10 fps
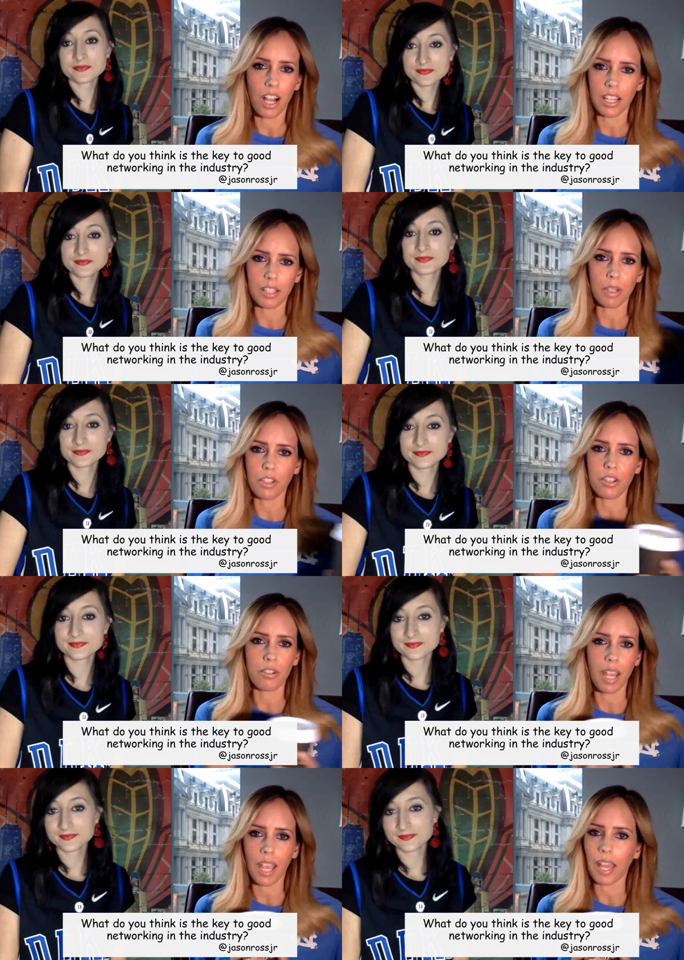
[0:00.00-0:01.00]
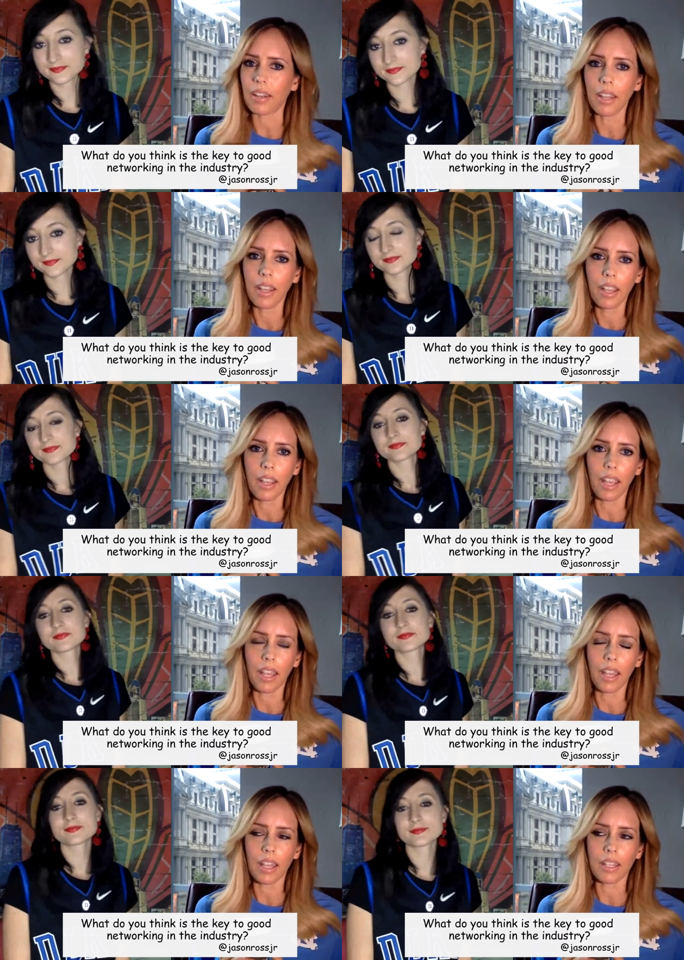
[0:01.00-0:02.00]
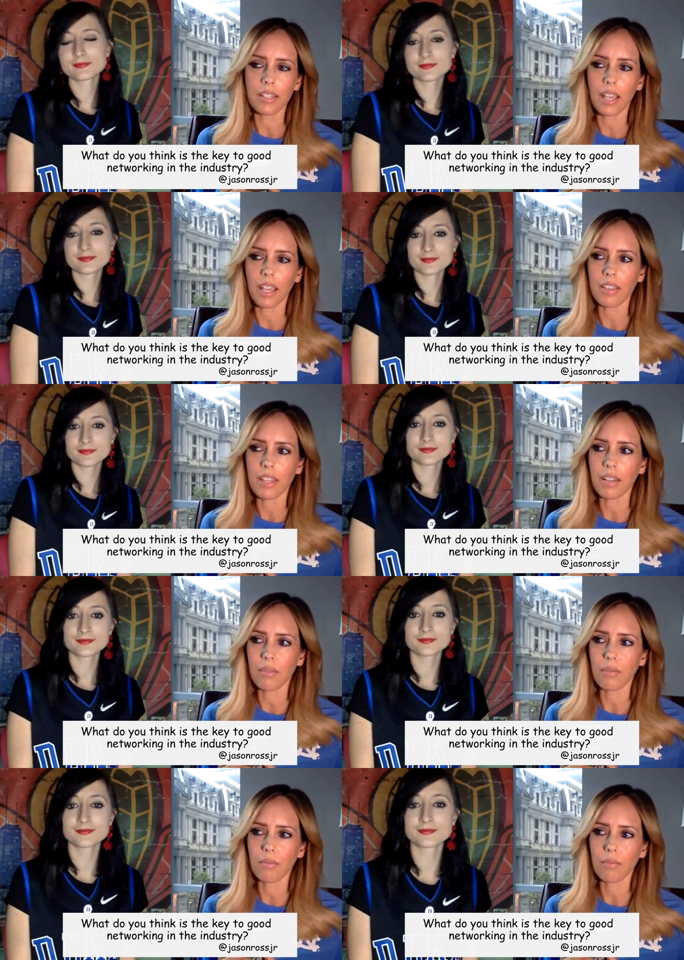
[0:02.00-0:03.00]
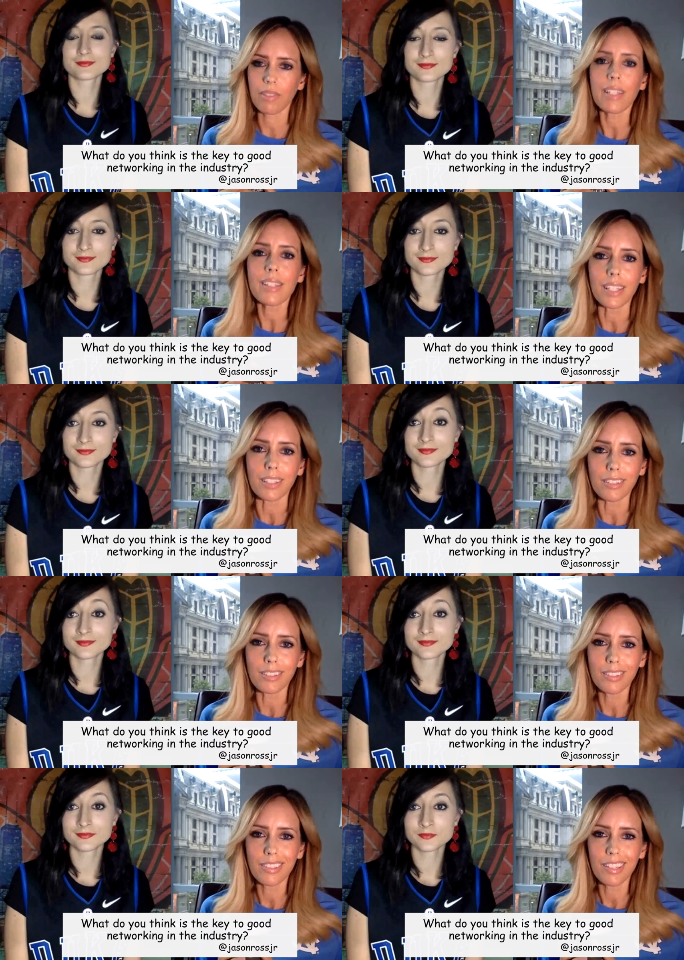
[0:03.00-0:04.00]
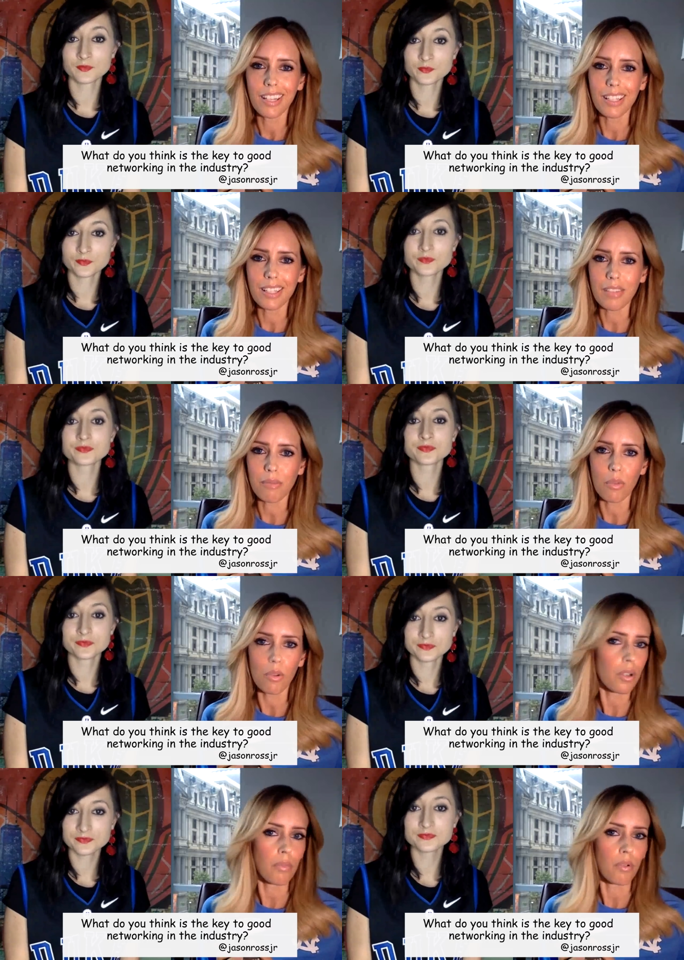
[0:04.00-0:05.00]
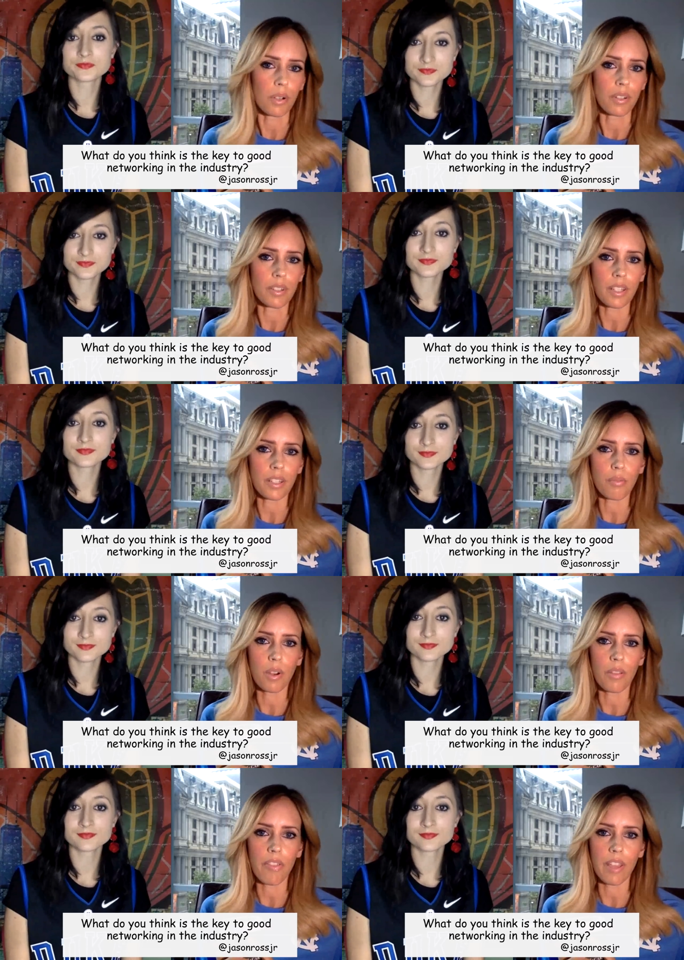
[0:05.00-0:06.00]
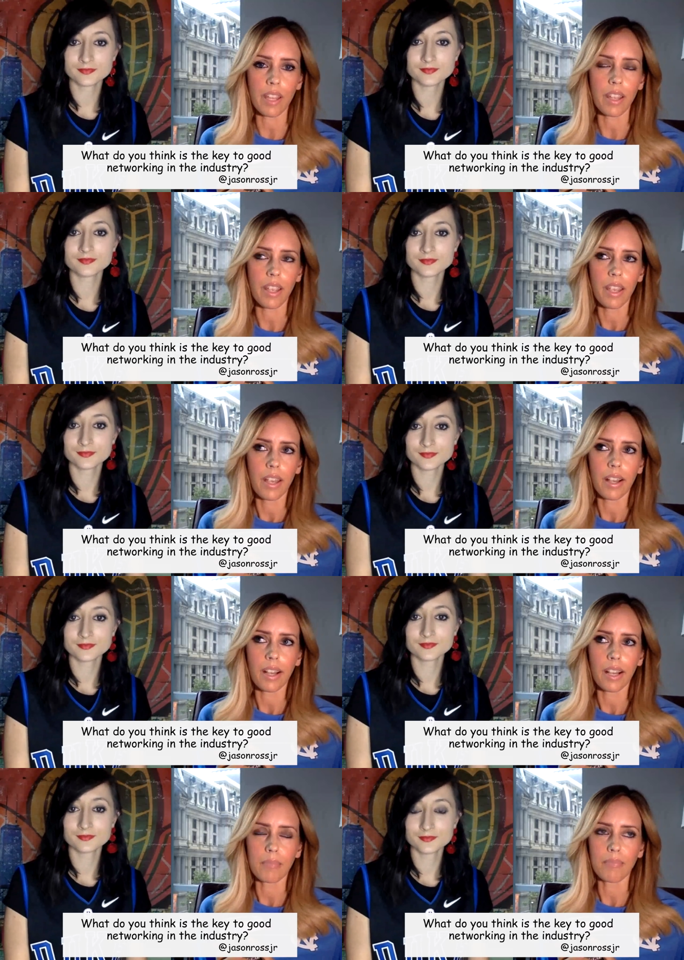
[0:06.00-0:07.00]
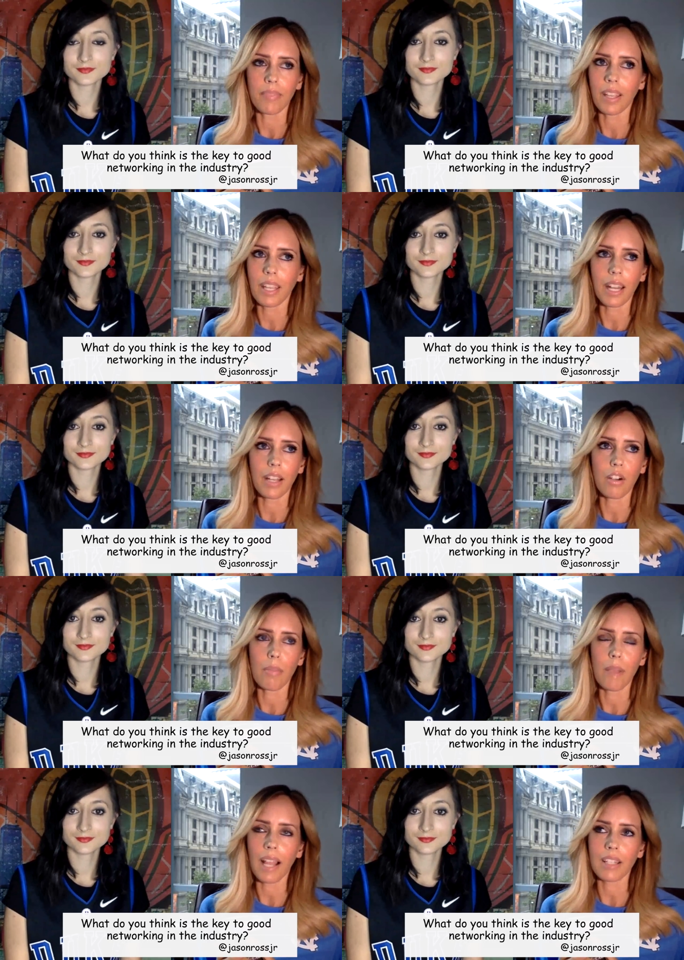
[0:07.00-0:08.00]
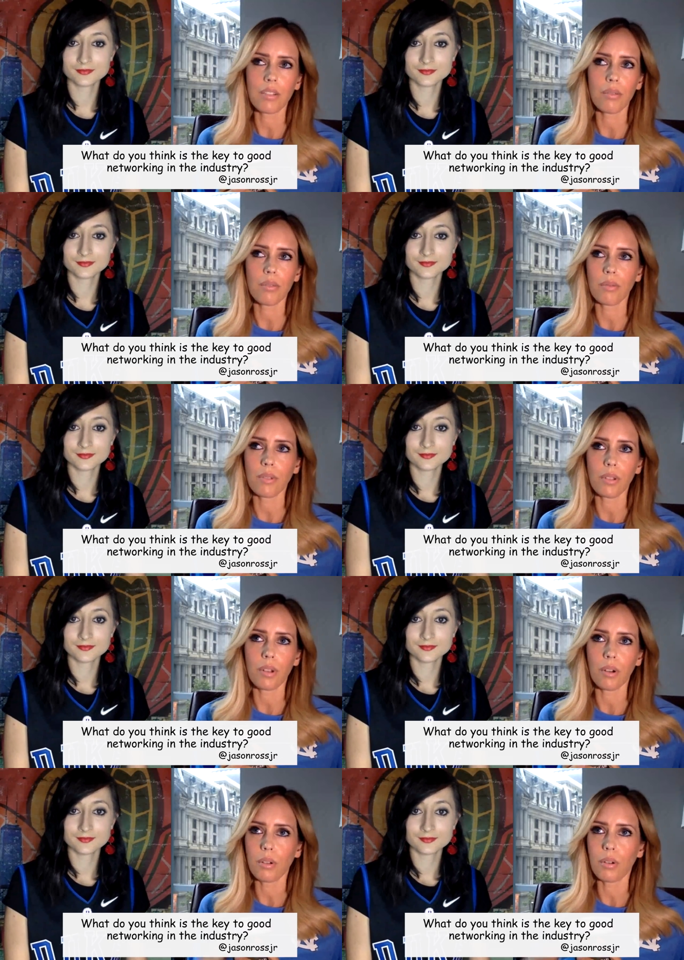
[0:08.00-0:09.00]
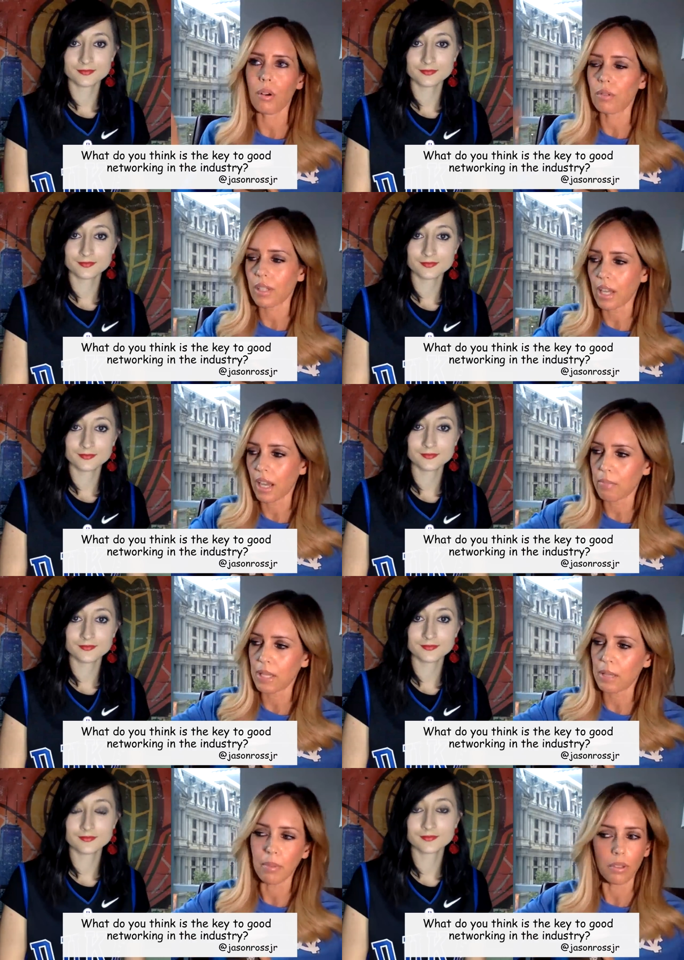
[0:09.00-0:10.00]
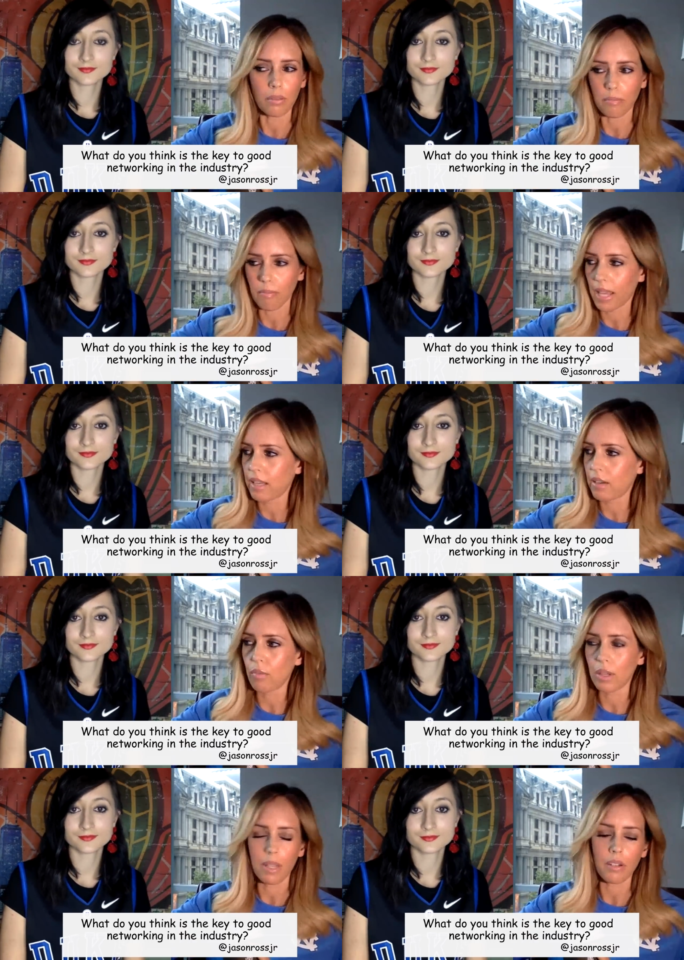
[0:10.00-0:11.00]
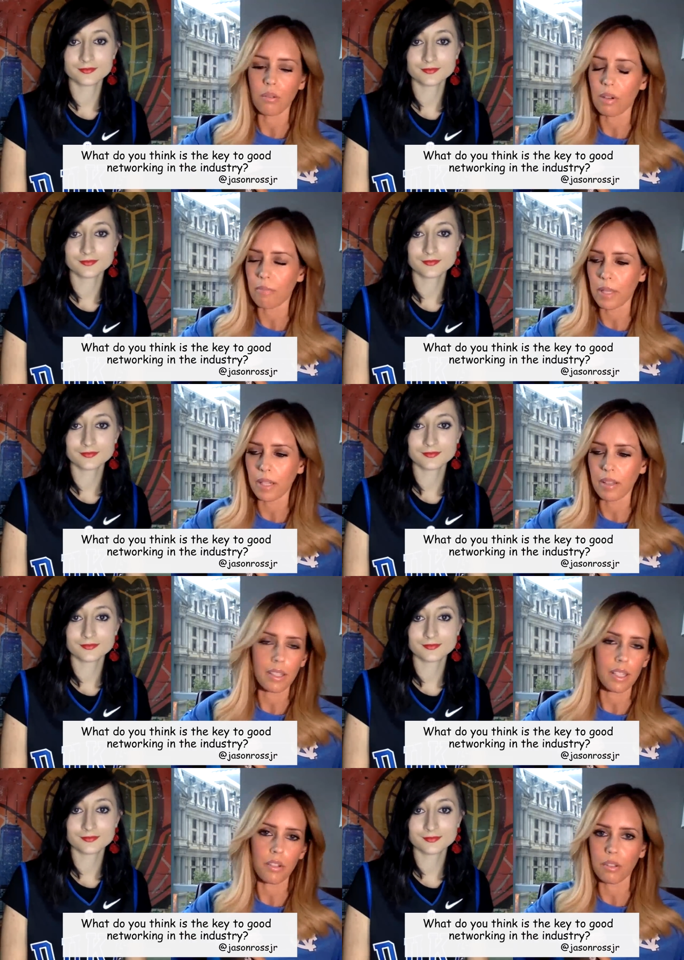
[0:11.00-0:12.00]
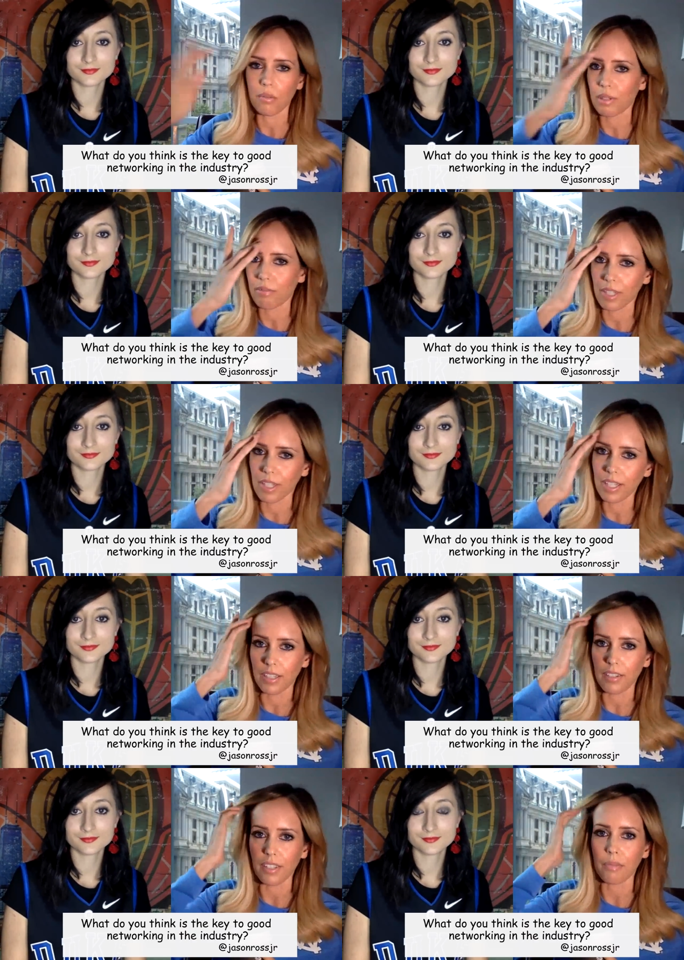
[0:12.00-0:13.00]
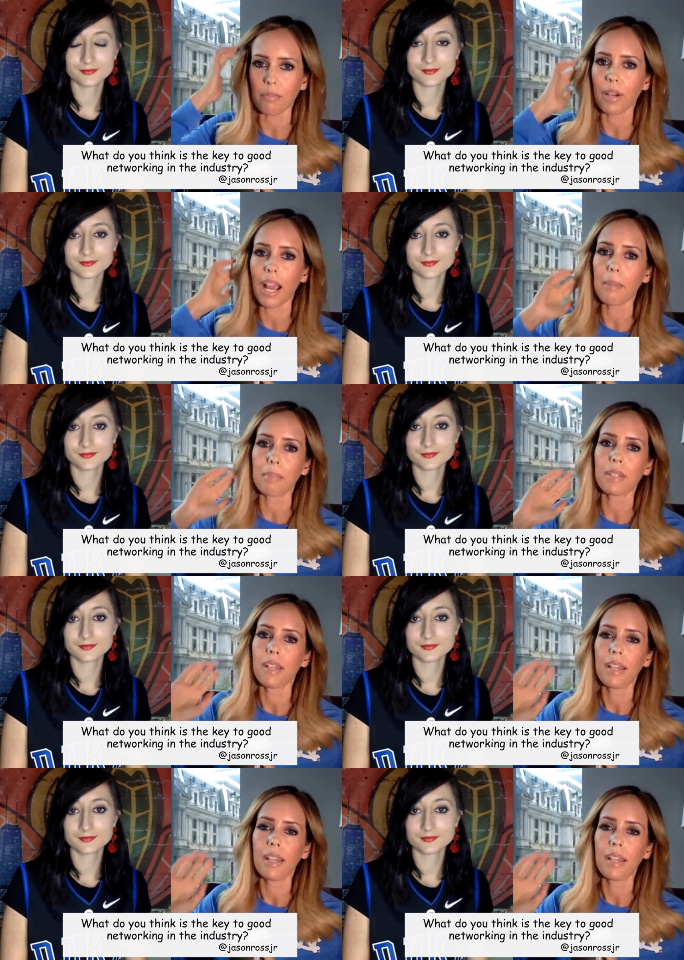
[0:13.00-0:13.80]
Speaker 1: talk as much as you can. And I think listen is even more important. It's one thing um, again, I go back to, you know, you go to get people, men and women who have been in this industry for years and perhaps,